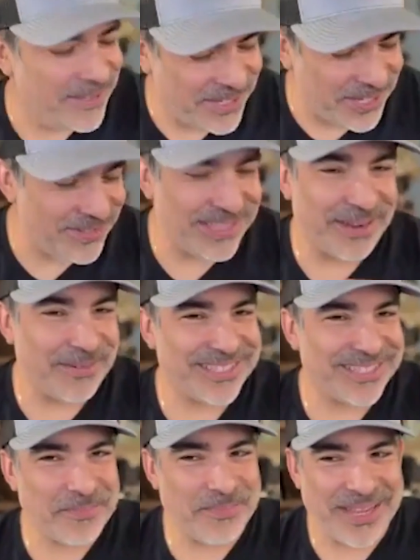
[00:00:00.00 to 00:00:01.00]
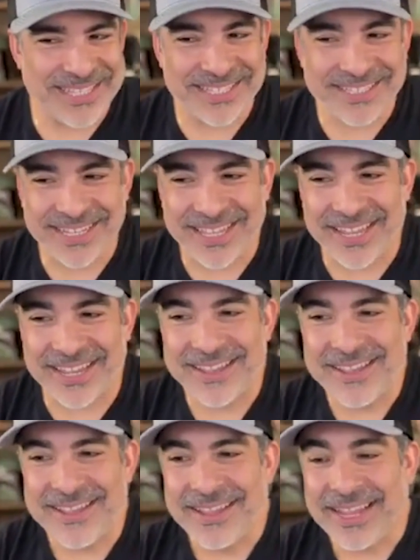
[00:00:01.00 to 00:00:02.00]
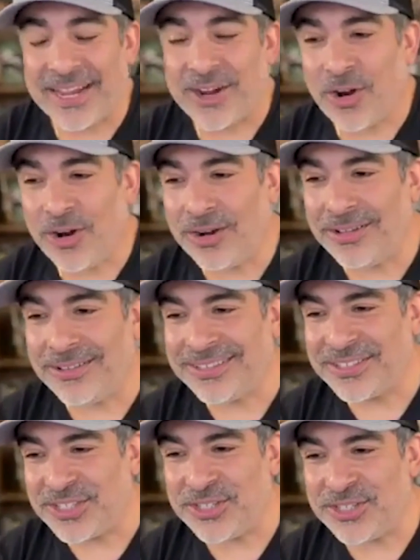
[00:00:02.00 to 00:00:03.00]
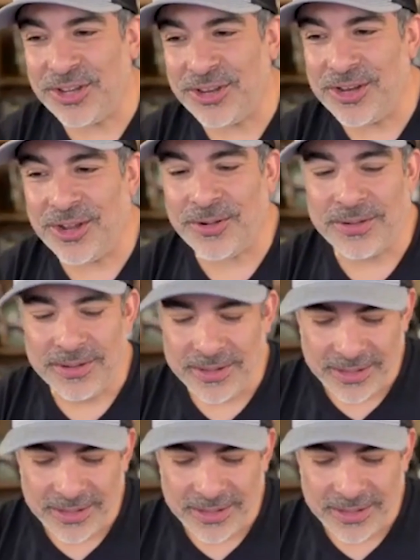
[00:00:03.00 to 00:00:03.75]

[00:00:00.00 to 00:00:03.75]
dude that was good peasant to king and carl just so you know